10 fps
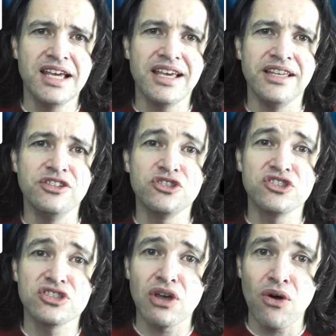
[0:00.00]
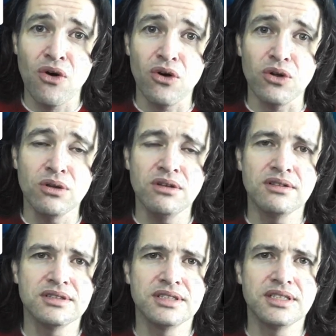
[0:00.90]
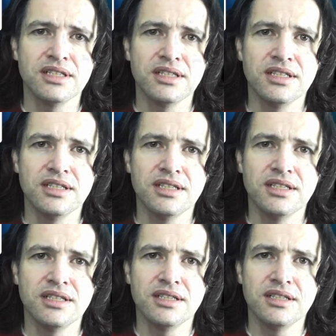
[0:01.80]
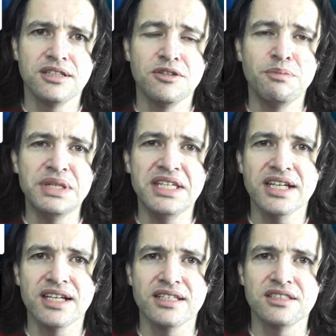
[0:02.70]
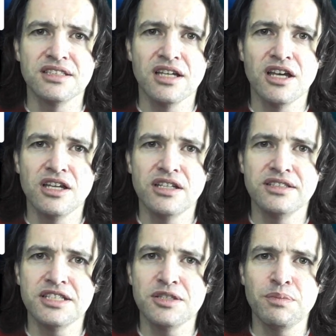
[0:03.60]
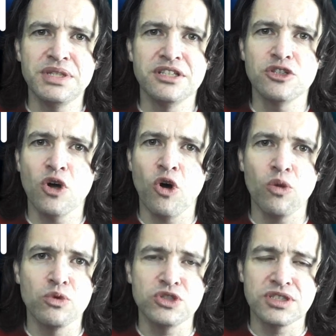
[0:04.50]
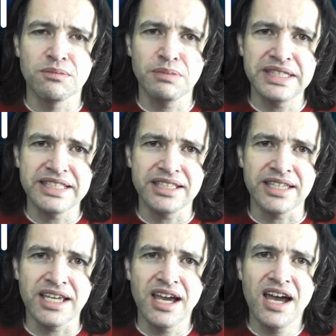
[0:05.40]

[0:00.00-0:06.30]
In sol, the B has disappeared almost completely,